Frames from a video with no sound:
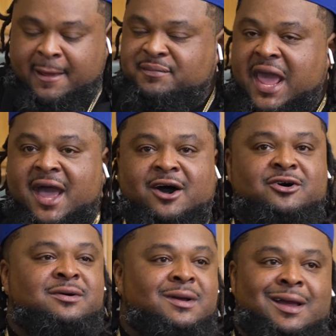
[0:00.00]

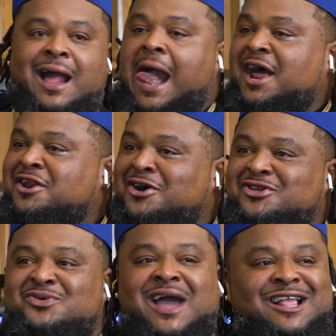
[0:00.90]
Now, I know
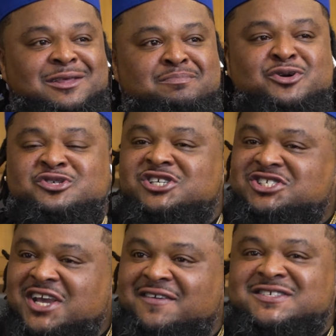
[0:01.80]
you got the bougie
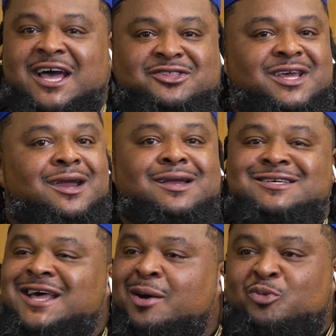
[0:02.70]
chefs out there
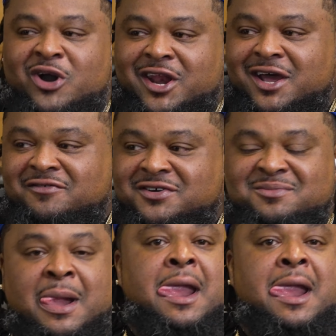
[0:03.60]
because I'm one of them.